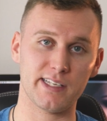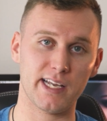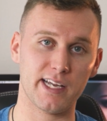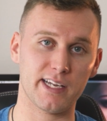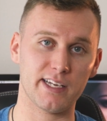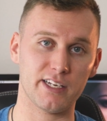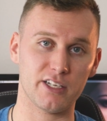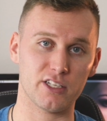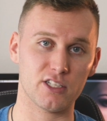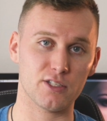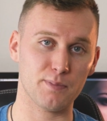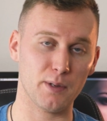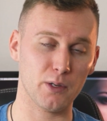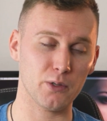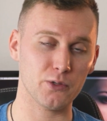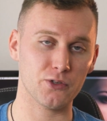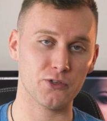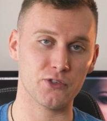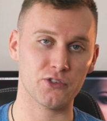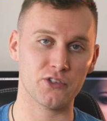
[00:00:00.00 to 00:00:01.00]
second
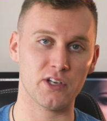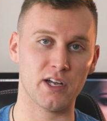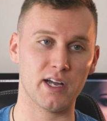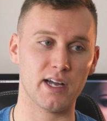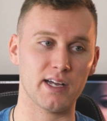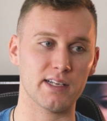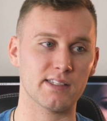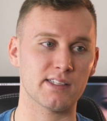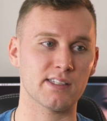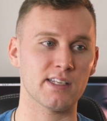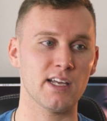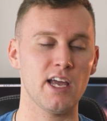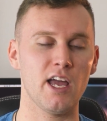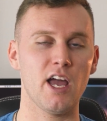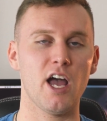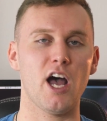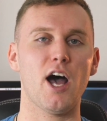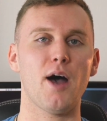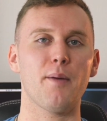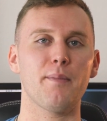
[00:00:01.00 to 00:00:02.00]
exposure shots,
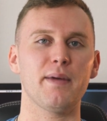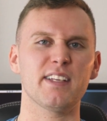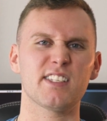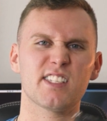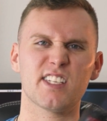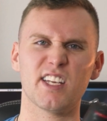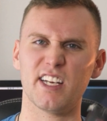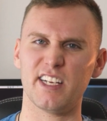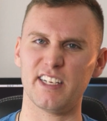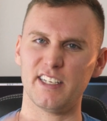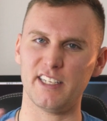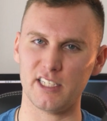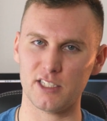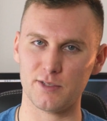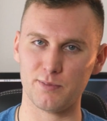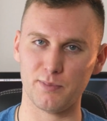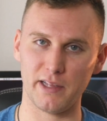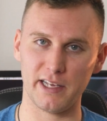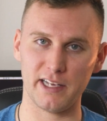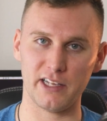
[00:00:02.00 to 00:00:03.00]
it's going to
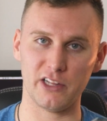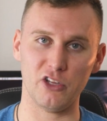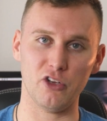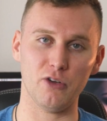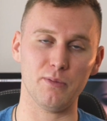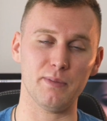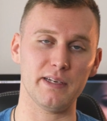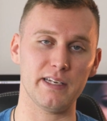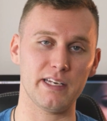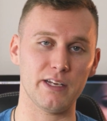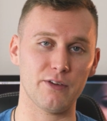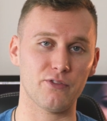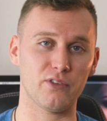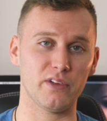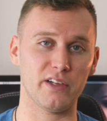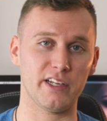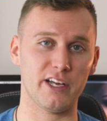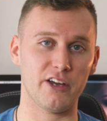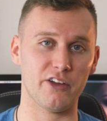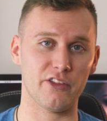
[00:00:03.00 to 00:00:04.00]
display a little bit
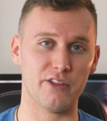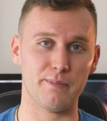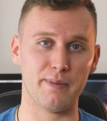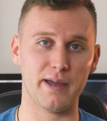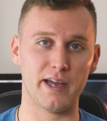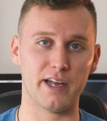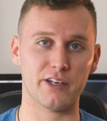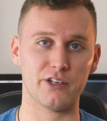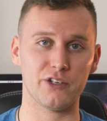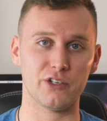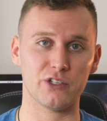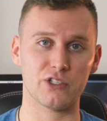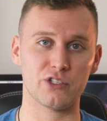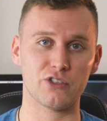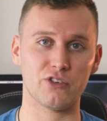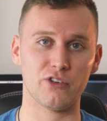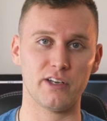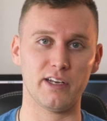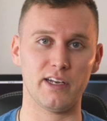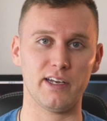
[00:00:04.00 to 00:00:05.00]
differently on the back of your
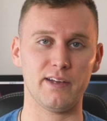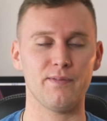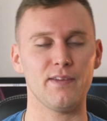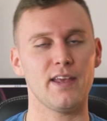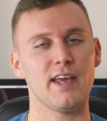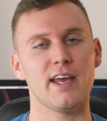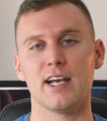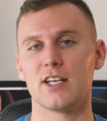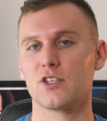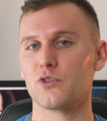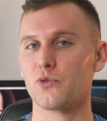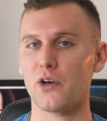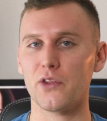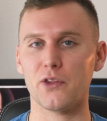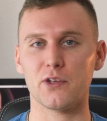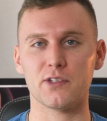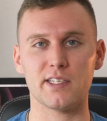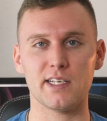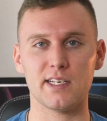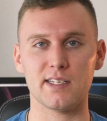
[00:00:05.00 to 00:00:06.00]
screen. It's one of
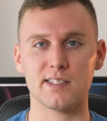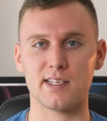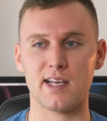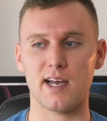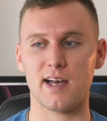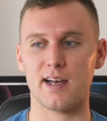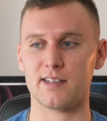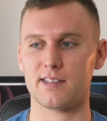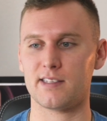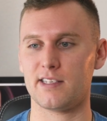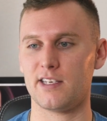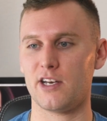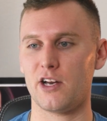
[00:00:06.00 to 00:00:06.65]
those things, guys.